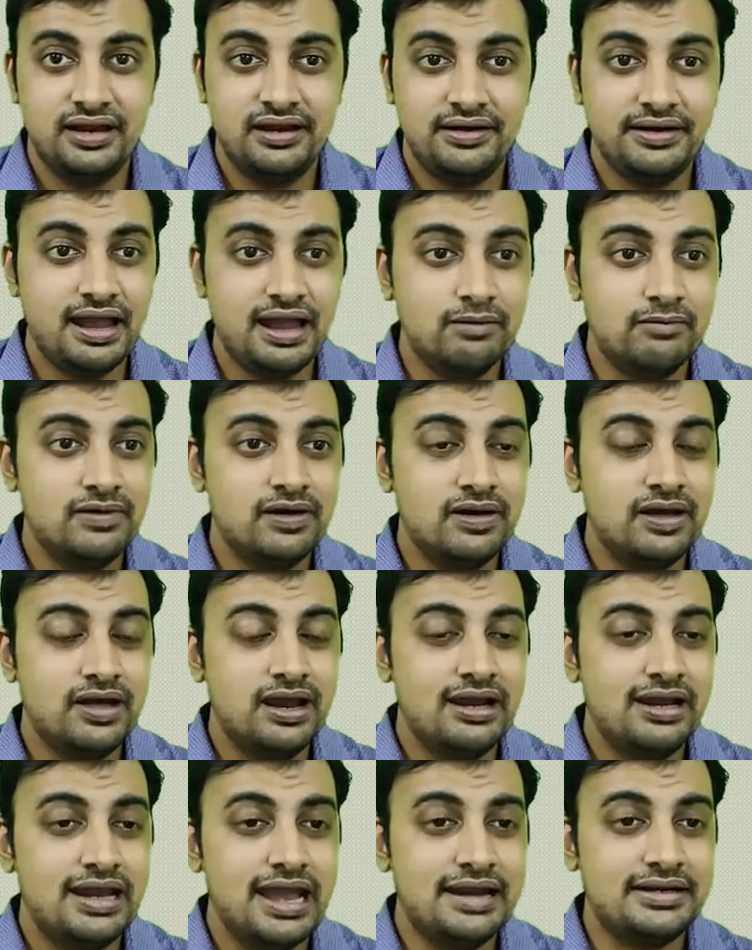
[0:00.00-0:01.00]
Now
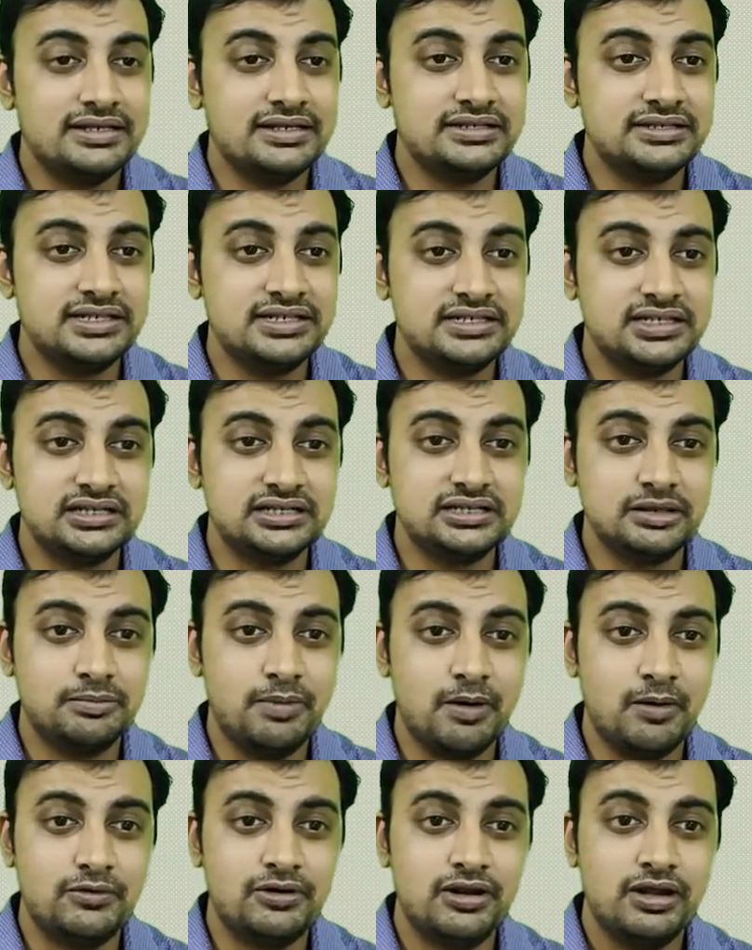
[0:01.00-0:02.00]
let us discuss
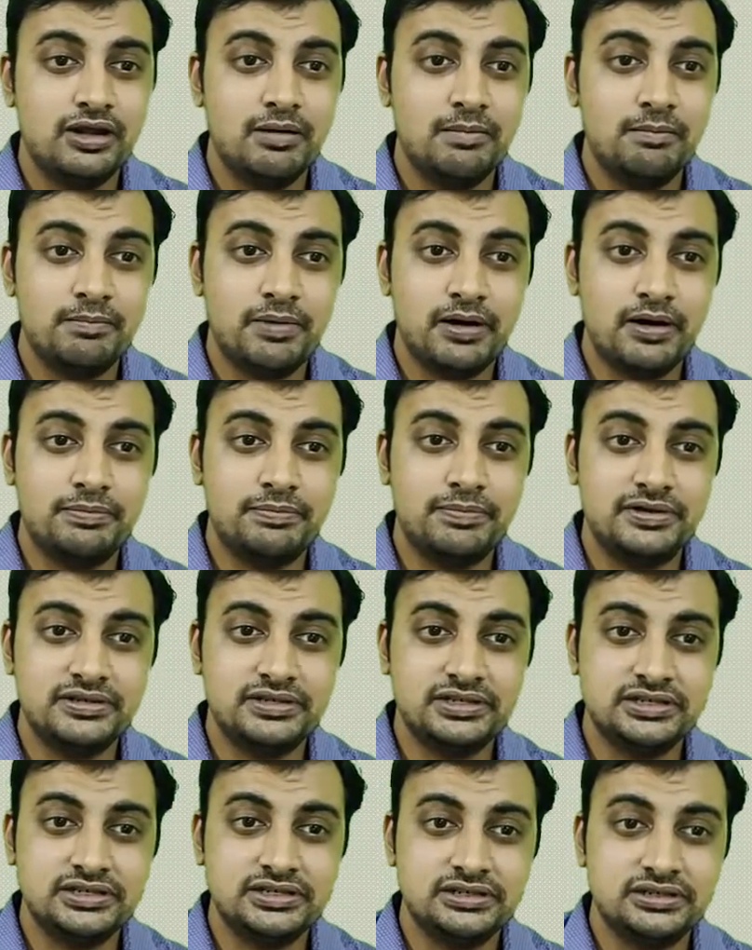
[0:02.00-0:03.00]
about
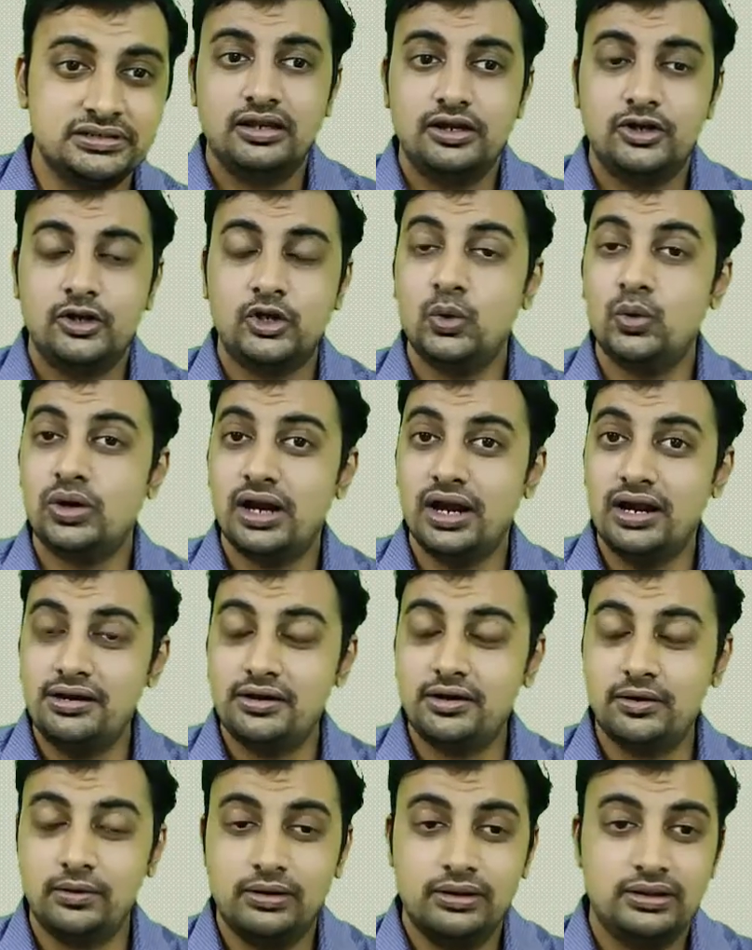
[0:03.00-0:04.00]
purposes to
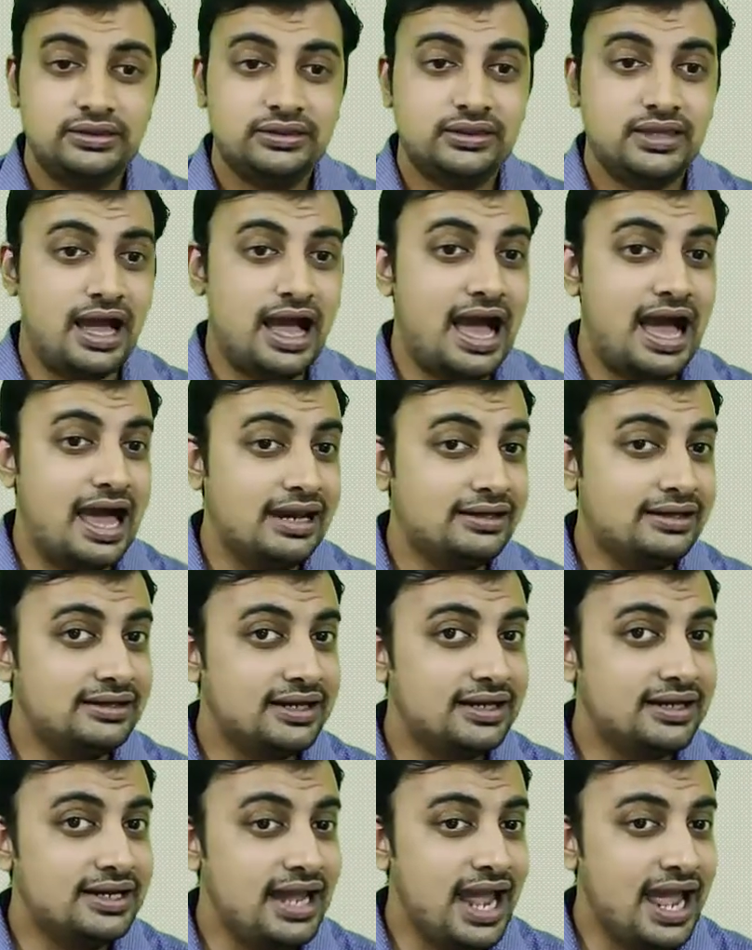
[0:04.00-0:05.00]
control the
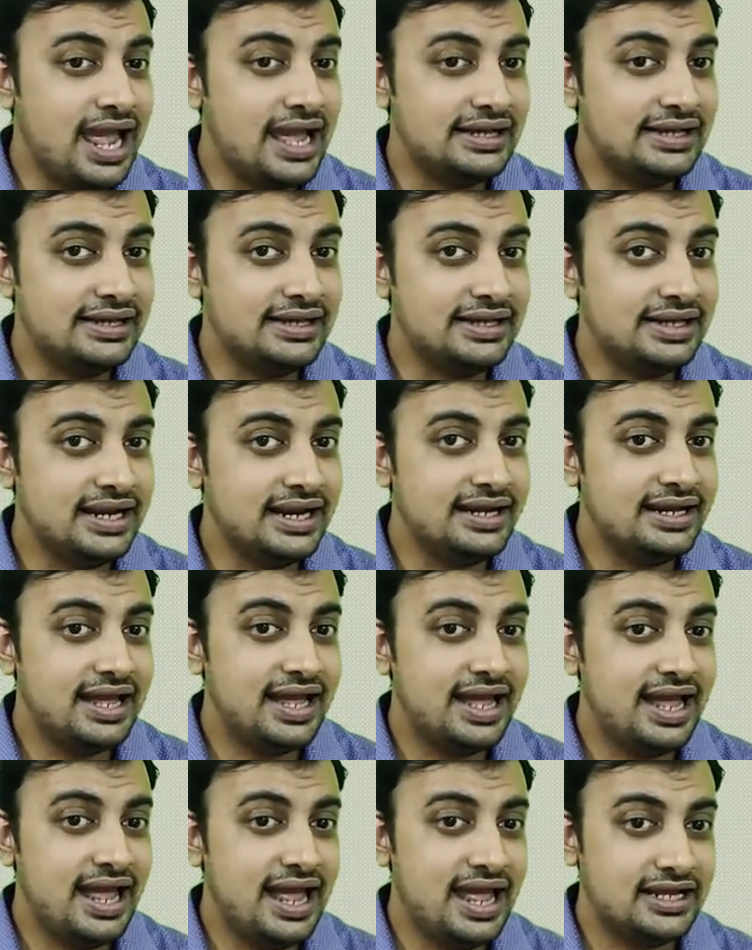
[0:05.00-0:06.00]
alkali aggregate
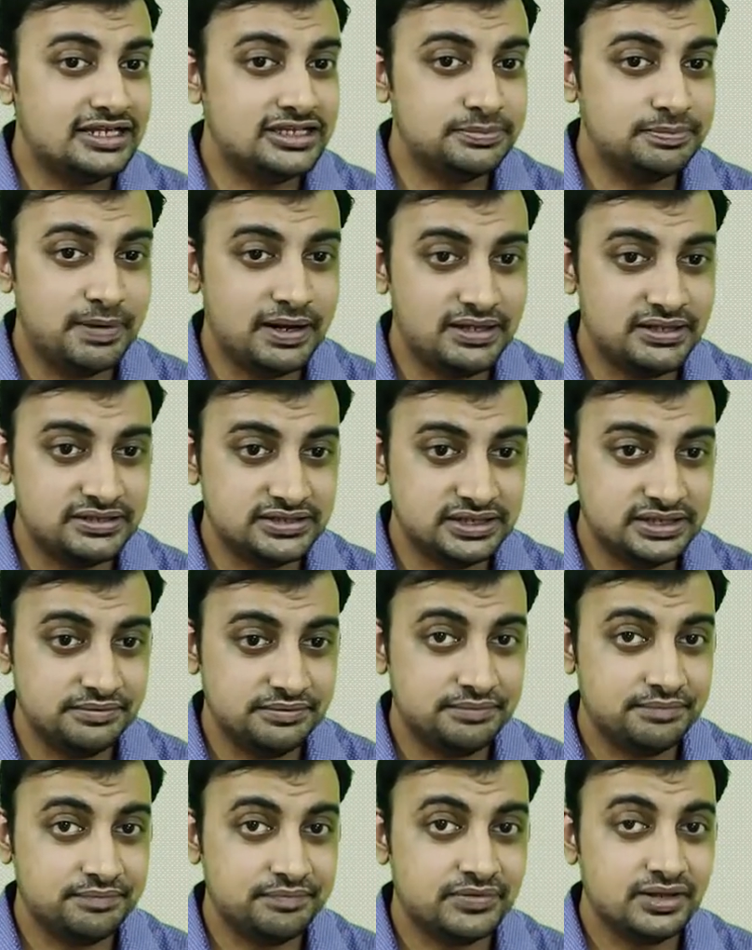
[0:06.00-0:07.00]
expansion.
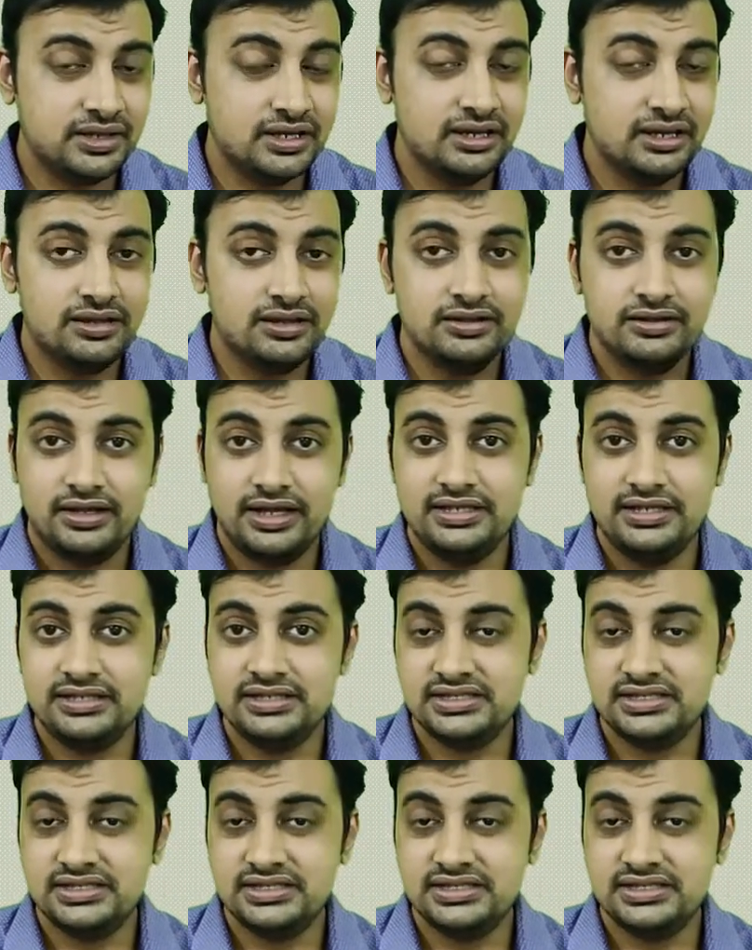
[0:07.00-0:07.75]
In